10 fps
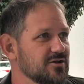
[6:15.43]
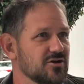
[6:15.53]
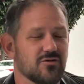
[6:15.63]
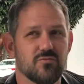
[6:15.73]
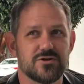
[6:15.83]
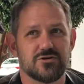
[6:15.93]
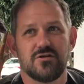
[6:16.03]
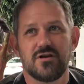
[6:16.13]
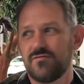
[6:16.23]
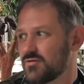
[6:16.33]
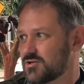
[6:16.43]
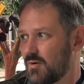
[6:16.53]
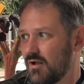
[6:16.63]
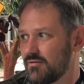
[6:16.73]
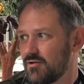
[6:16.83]
What you're looking for is
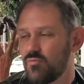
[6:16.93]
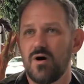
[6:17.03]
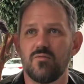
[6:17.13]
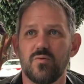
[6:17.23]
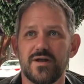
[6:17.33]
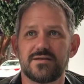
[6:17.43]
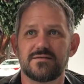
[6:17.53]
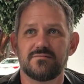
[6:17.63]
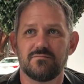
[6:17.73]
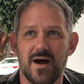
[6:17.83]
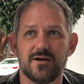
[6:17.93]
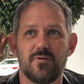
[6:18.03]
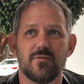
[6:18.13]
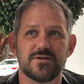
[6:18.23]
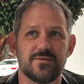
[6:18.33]
smaller than what my
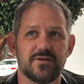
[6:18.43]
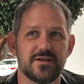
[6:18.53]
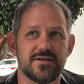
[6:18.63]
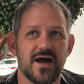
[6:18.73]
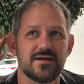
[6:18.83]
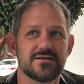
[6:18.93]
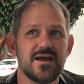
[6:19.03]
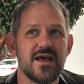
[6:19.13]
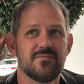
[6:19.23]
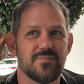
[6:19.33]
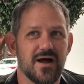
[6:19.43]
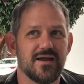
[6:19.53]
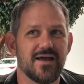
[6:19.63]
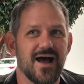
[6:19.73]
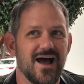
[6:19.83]
department typically does, but
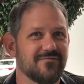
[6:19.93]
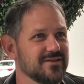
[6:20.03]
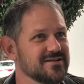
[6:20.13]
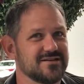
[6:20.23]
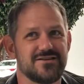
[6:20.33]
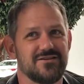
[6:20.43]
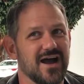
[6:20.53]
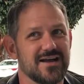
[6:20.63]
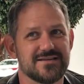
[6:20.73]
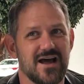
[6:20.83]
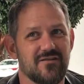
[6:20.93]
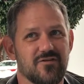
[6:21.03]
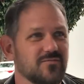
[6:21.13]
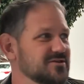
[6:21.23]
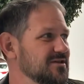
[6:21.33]
I've been listening to you guys now for
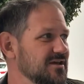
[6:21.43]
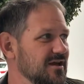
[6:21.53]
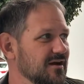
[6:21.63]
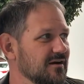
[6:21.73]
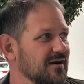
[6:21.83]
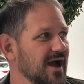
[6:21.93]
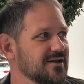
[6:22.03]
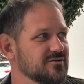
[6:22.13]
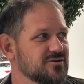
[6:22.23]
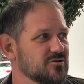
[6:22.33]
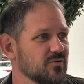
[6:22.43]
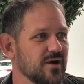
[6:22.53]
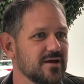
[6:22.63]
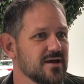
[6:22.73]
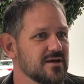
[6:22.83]
almost a year, and your
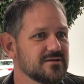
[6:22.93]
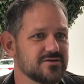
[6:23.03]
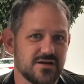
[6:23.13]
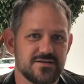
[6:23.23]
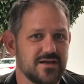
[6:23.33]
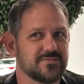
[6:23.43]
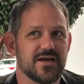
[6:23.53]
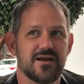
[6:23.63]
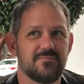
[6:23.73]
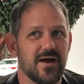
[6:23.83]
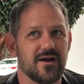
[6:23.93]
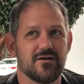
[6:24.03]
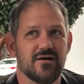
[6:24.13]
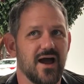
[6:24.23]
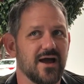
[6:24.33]
story just keeps getting
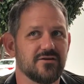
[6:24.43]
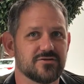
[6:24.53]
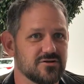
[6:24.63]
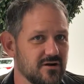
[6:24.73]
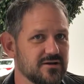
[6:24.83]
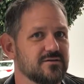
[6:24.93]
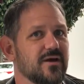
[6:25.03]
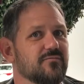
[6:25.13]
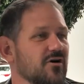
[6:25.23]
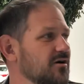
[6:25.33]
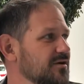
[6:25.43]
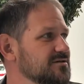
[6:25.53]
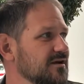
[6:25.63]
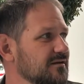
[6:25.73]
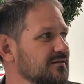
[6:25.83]
better, and you're starting to make progress
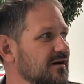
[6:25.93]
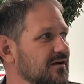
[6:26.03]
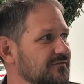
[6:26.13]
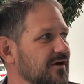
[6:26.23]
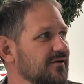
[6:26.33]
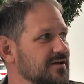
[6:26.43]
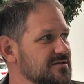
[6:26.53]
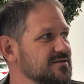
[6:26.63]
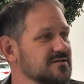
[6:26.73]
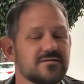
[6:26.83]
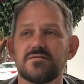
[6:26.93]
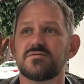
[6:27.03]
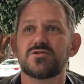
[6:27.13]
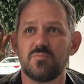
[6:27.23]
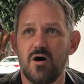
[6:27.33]
on various
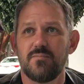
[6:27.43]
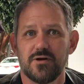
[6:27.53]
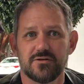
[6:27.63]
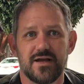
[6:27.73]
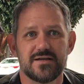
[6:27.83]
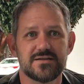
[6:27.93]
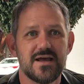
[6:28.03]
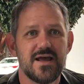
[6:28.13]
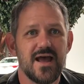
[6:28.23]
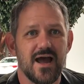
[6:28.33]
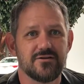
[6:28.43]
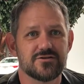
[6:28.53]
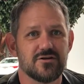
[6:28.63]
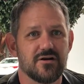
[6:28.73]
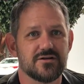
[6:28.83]
small buildings, and you're
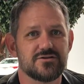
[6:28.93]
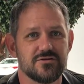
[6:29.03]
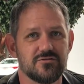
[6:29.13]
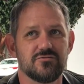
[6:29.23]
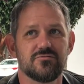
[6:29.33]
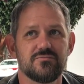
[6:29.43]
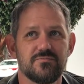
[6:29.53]
starting to